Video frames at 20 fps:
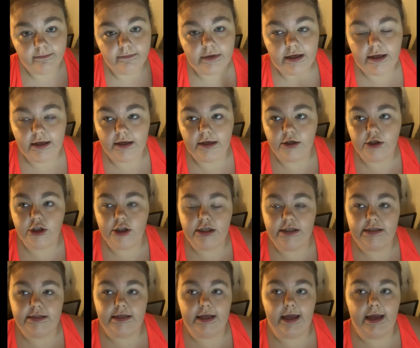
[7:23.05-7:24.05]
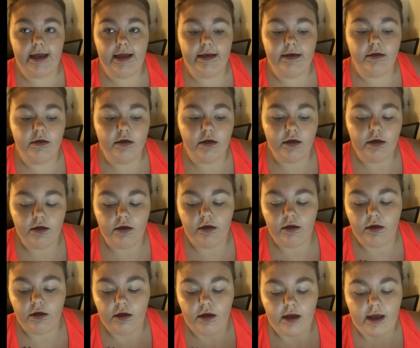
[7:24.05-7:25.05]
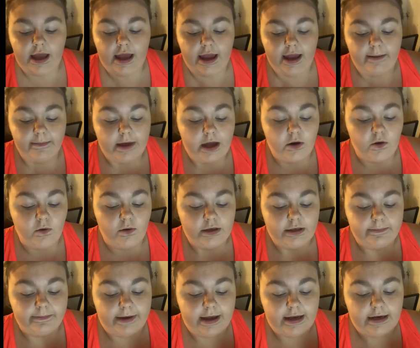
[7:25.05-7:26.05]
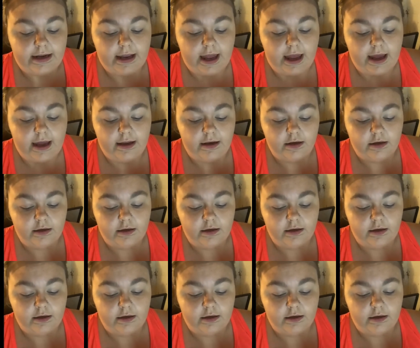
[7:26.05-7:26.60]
and she said, hey, I'm not going to bed yet.